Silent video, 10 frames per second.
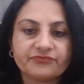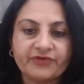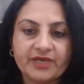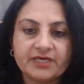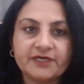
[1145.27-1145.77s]

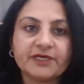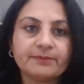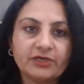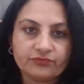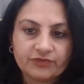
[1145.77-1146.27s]
fair
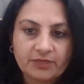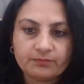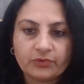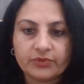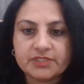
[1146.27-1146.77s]
treatment of the
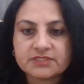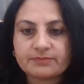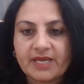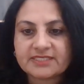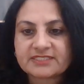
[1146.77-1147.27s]
employees
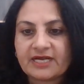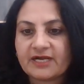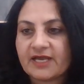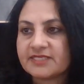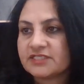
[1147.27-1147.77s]
by
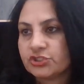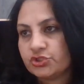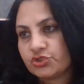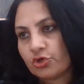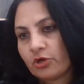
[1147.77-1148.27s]
standardizing
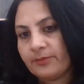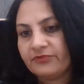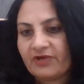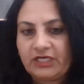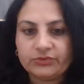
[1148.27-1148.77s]
job
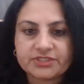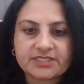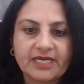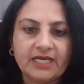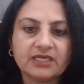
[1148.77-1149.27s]

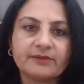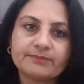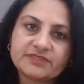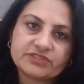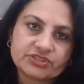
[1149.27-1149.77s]
evaluation and
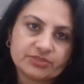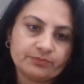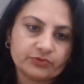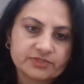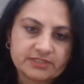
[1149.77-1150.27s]
compensation
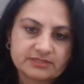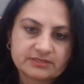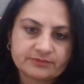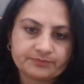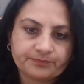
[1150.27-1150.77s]

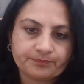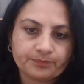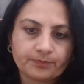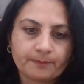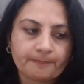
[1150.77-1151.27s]
process.
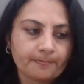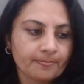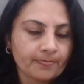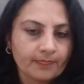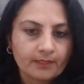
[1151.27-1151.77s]

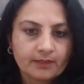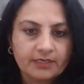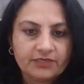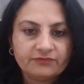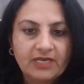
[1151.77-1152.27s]

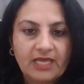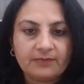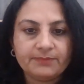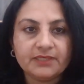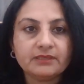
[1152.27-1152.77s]
It will
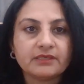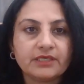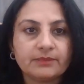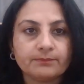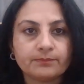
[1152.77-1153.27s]
help
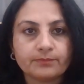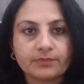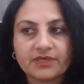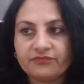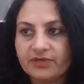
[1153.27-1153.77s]

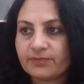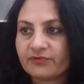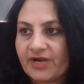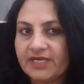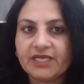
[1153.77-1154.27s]
in
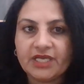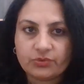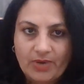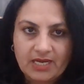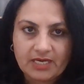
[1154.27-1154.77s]
providing
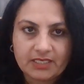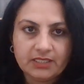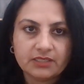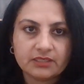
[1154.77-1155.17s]
equality